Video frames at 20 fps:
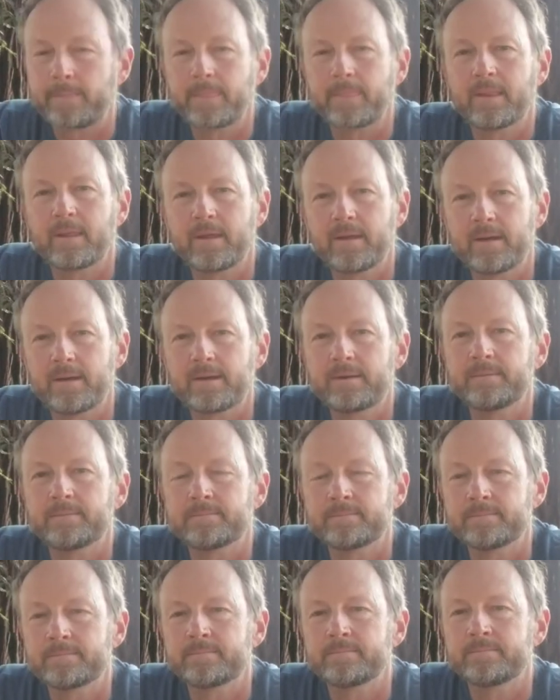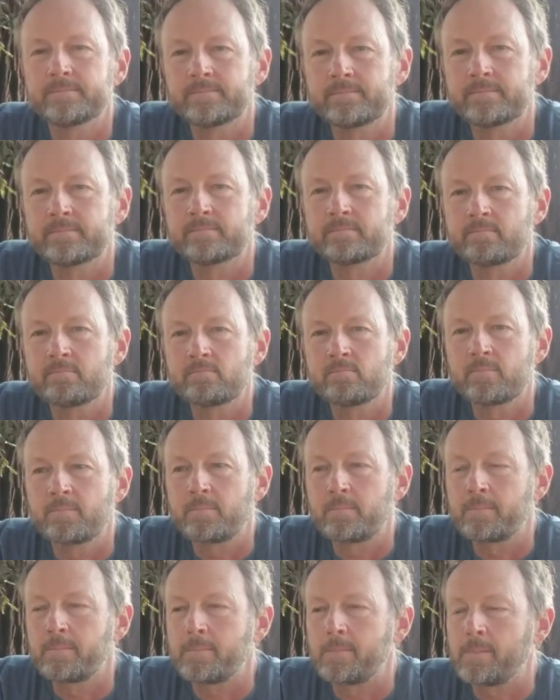
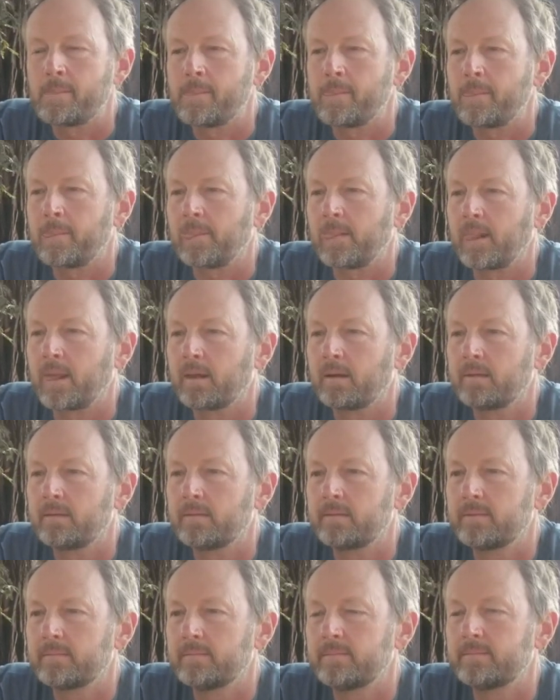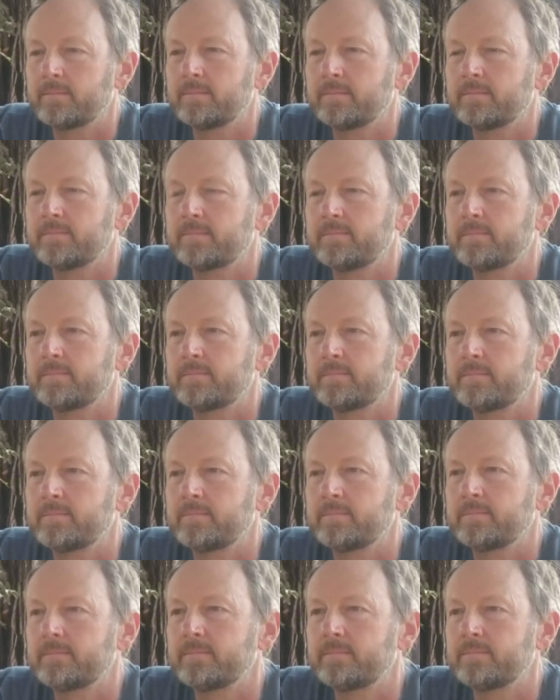
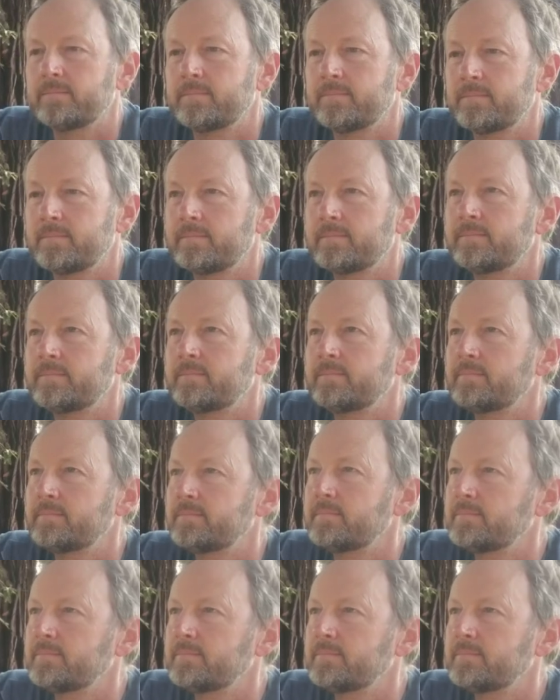(silent)